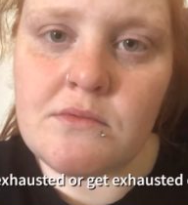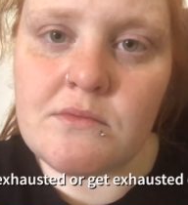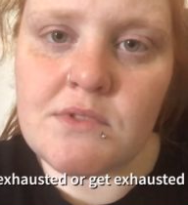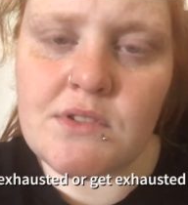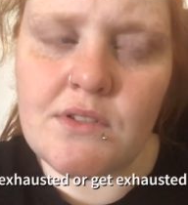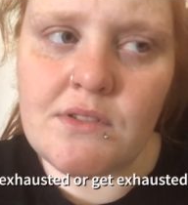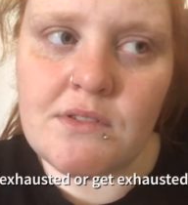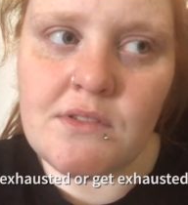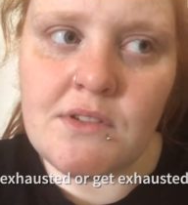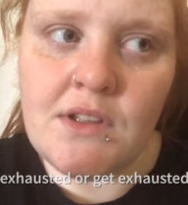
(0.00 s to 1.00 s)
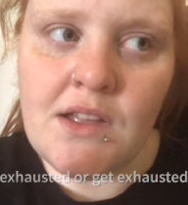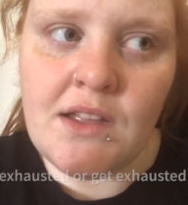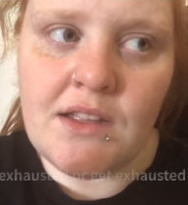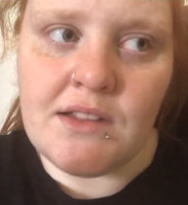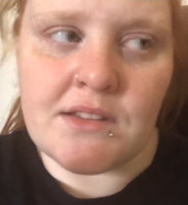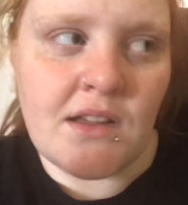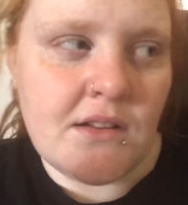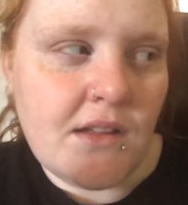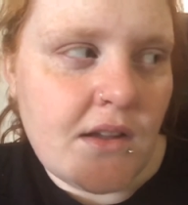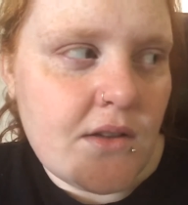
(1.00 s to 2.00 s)
So it's kind
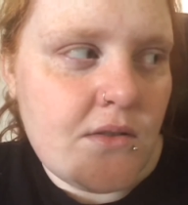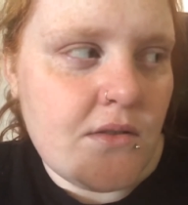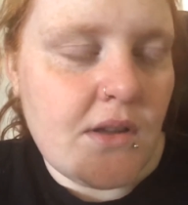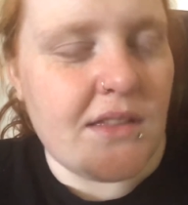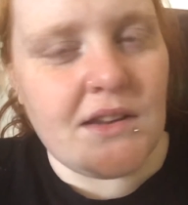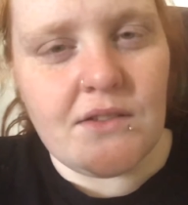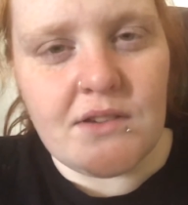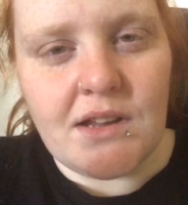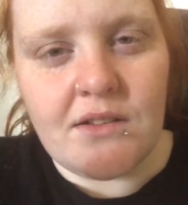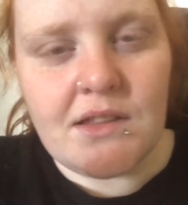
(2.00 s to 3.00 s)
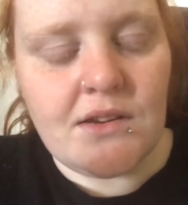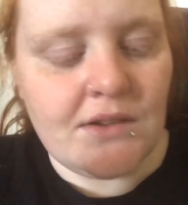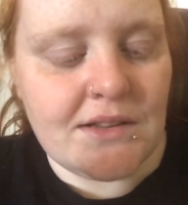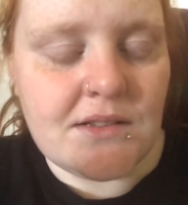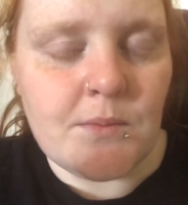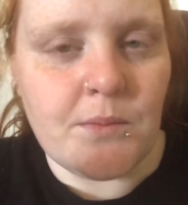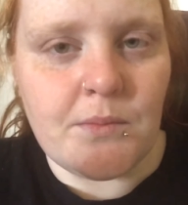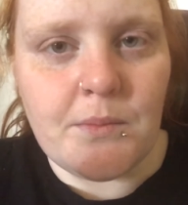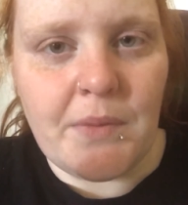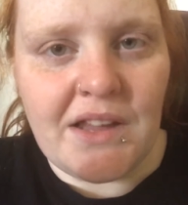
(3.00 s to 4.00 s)
of like, and then every now and then I'll get some
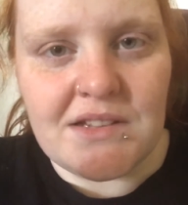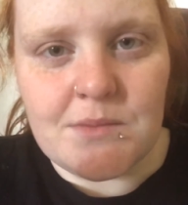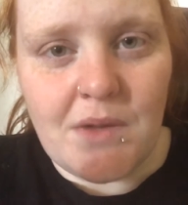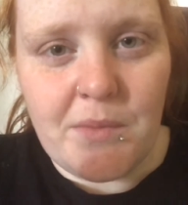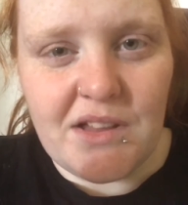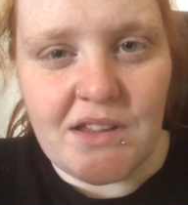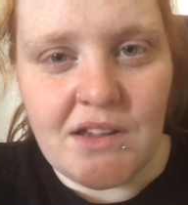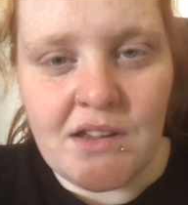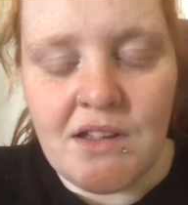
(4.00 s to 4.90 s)
pains in my belly,